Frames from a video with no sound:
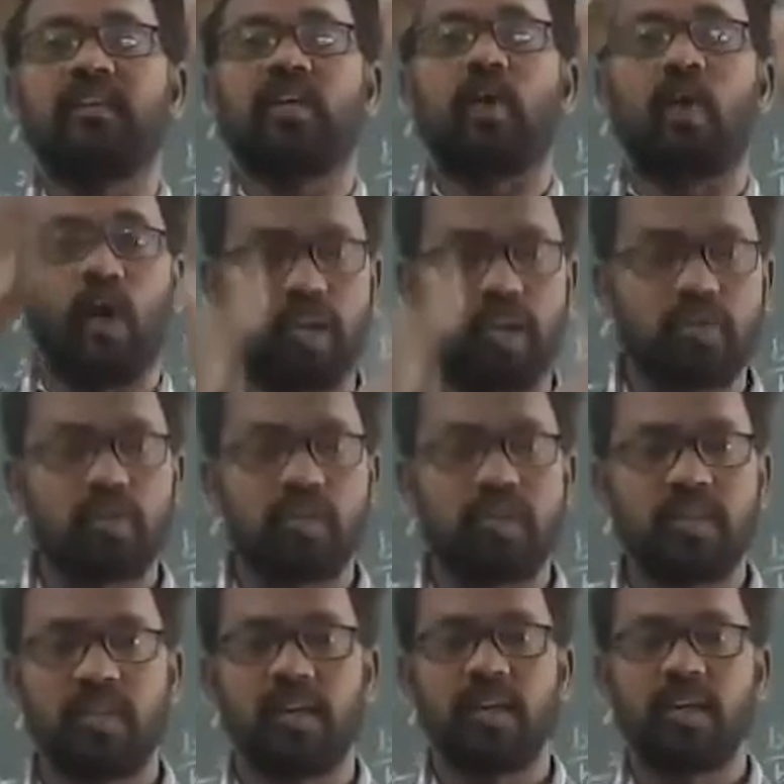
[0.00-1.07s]
cross.
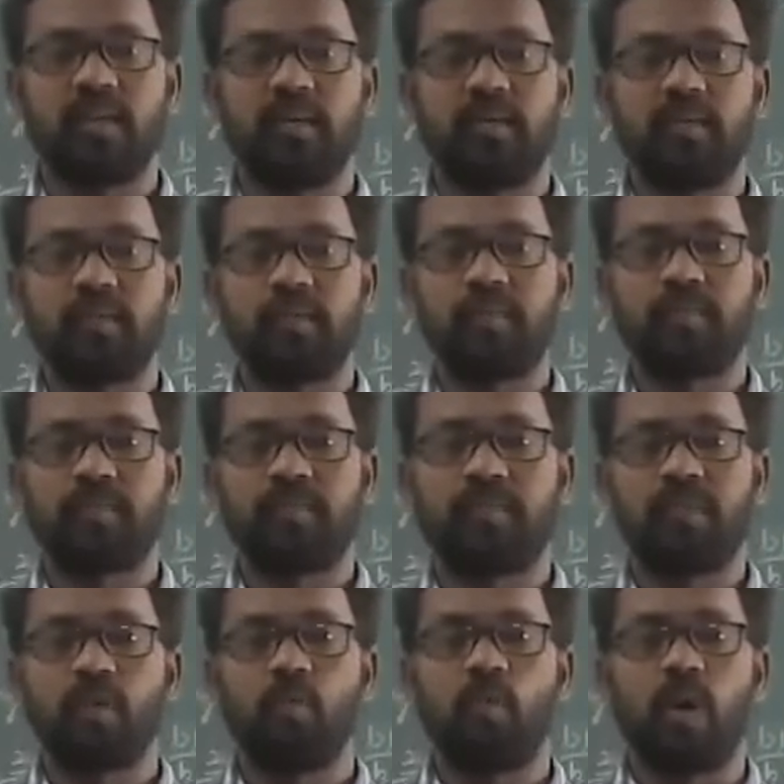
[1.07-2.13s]

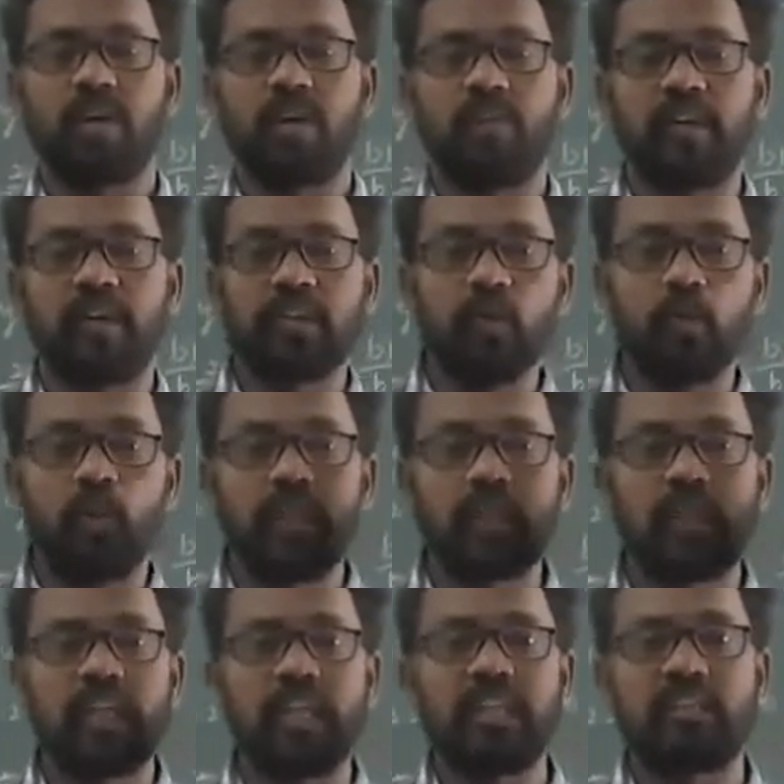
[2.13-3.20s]
Whatever the
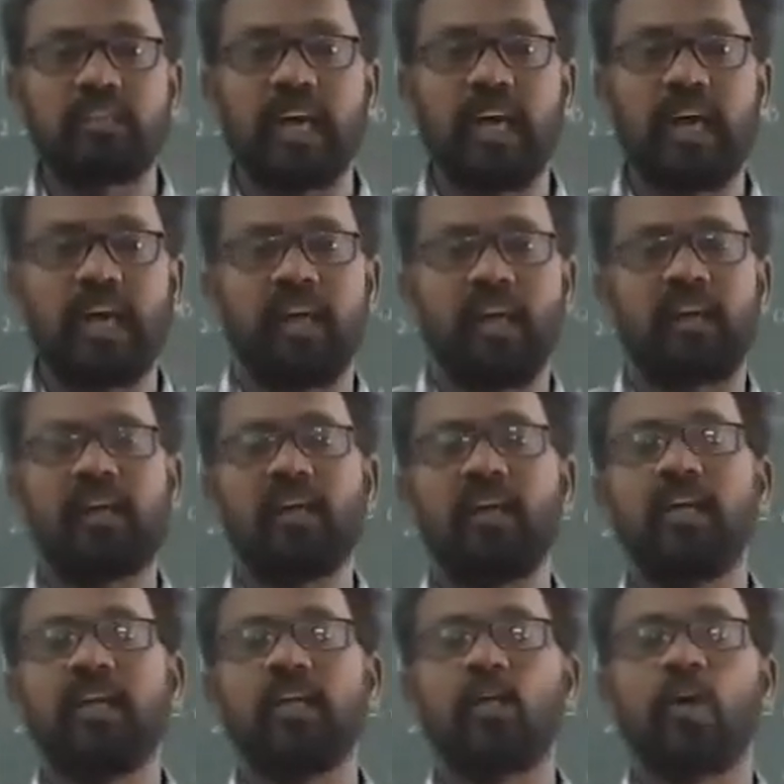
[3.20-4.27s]
width is there
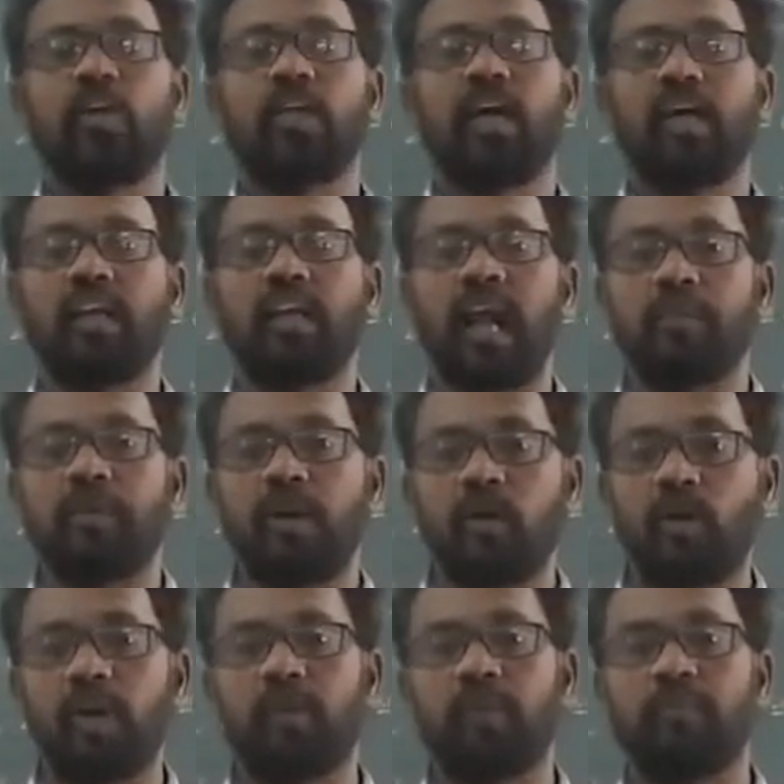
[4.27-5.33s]
in Goda, in
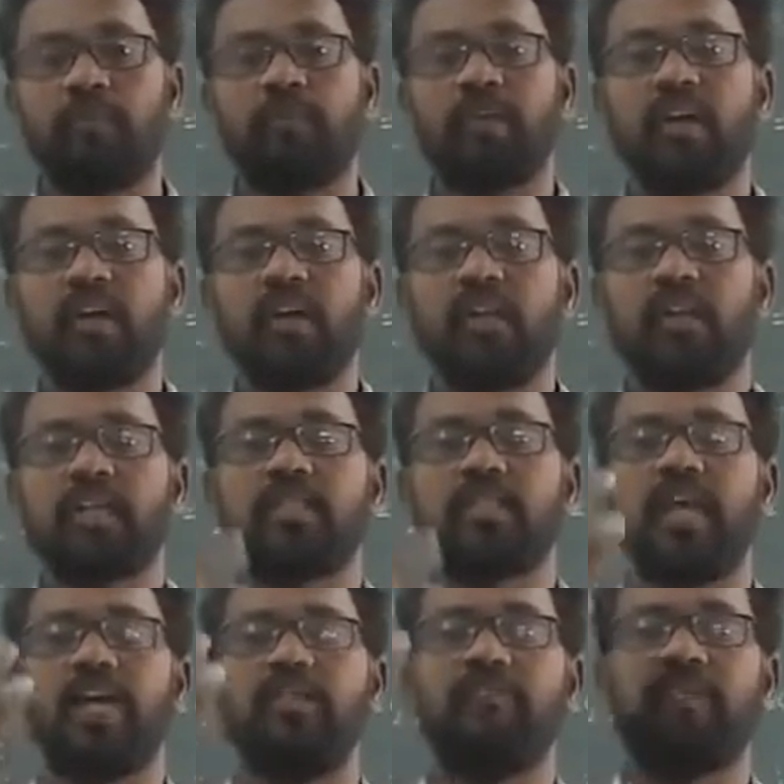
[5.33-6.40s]
Ramagundam, the
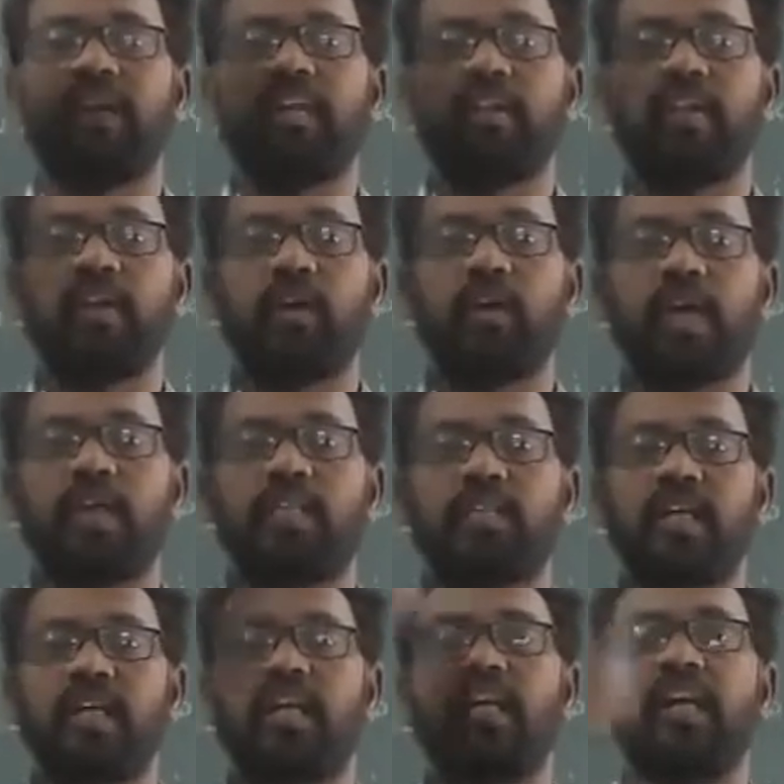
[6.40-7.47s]
same width you can
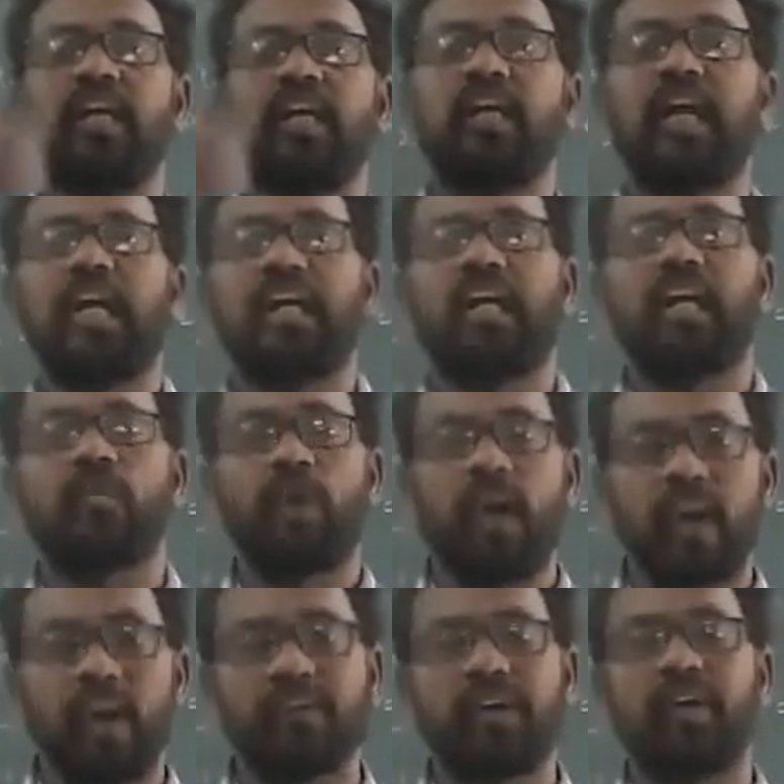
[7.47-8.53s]
see in Delhi,
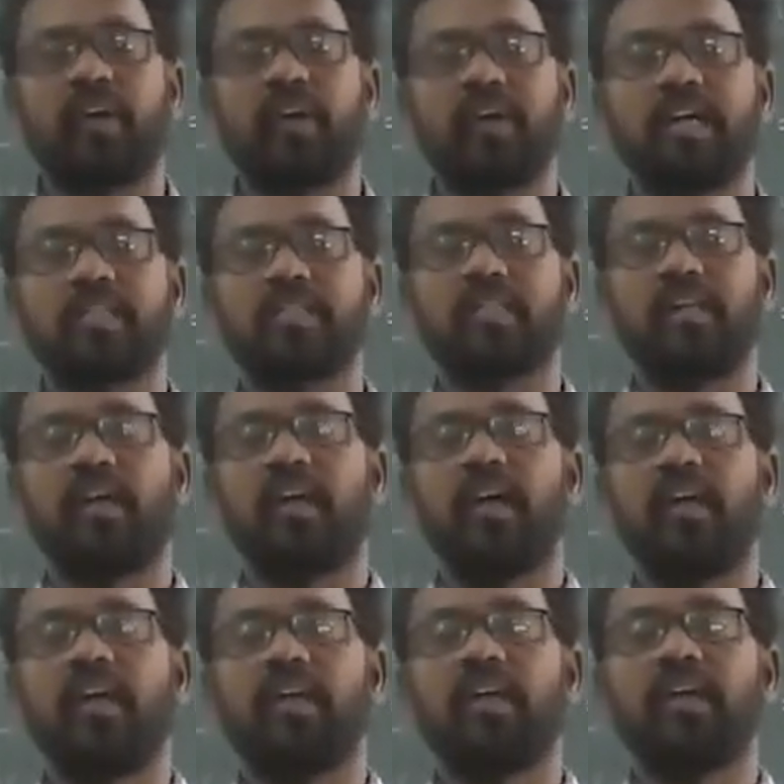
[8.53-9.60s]
wherever you can see.
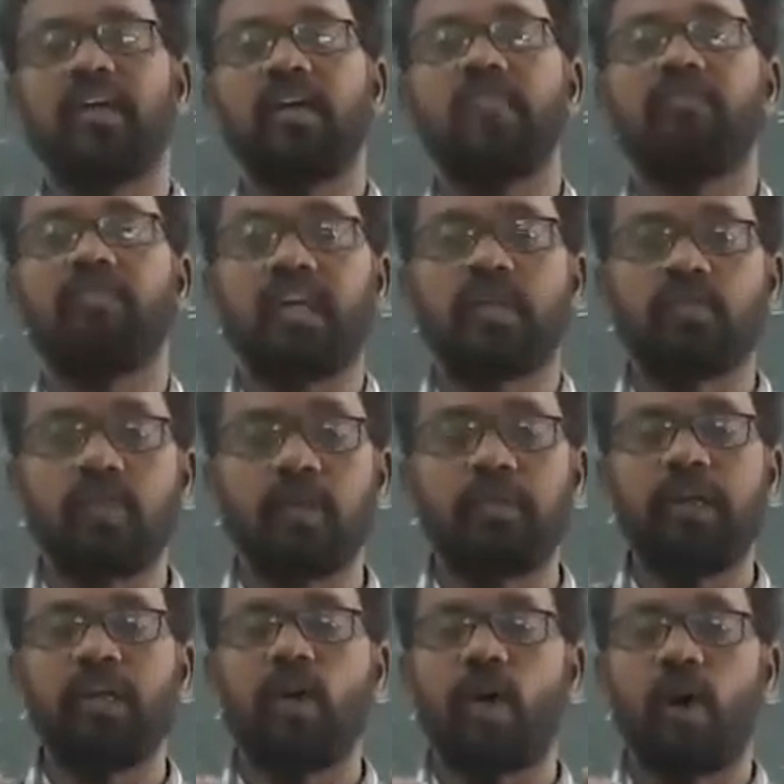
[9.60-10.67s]
If that will
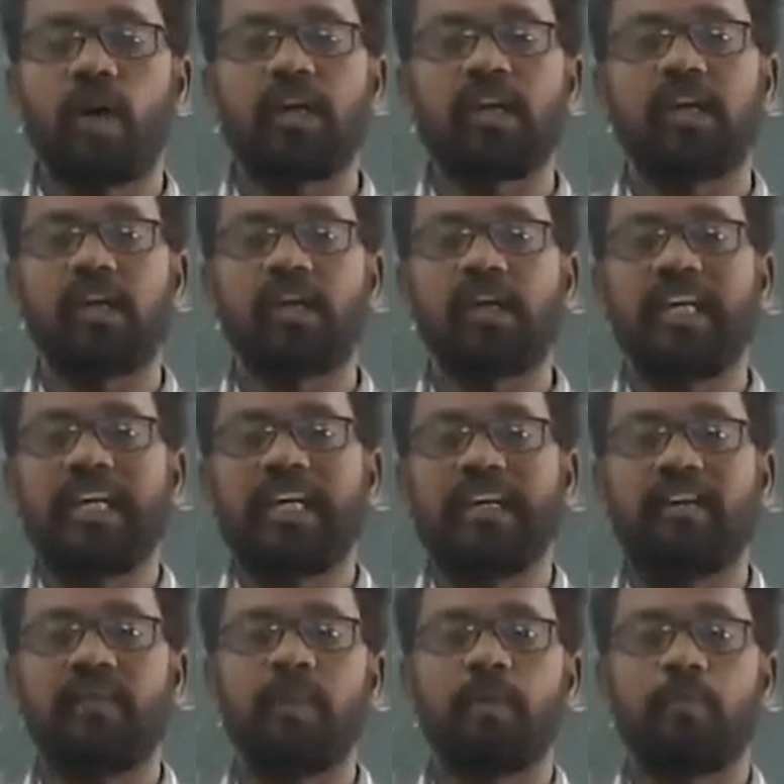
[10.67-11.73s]
be not
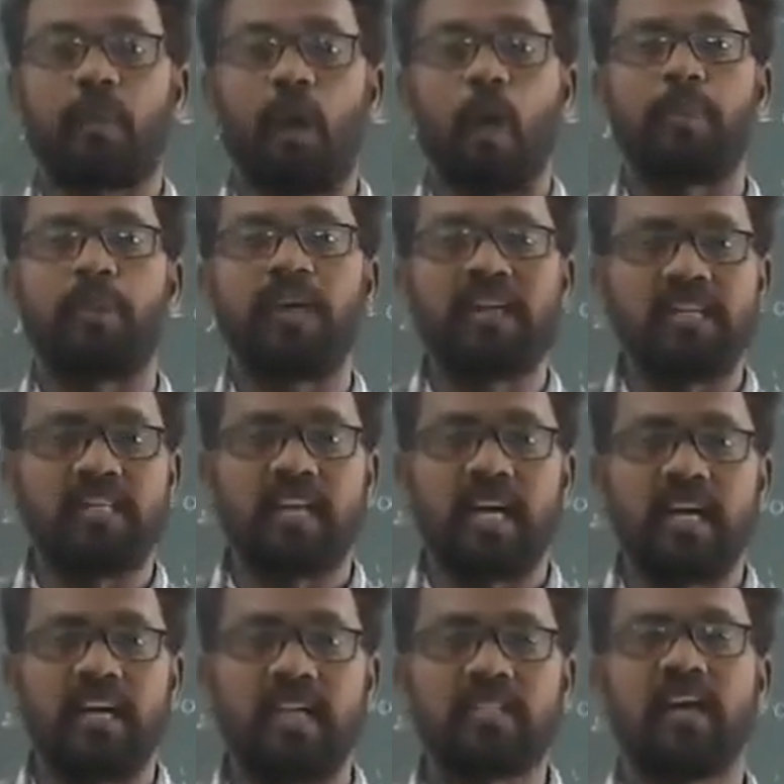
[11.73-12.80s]
in proper
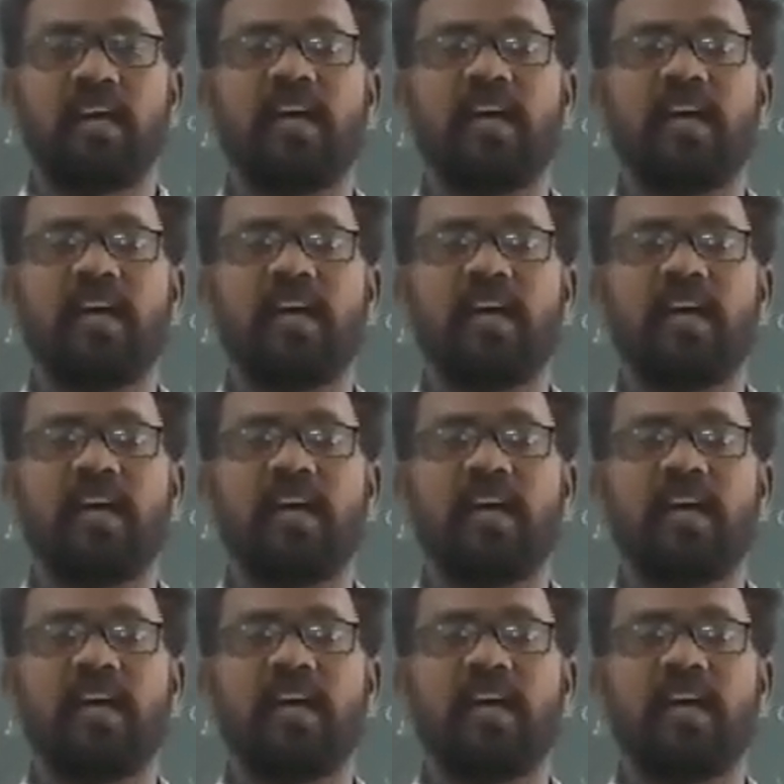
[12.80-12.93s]
distance,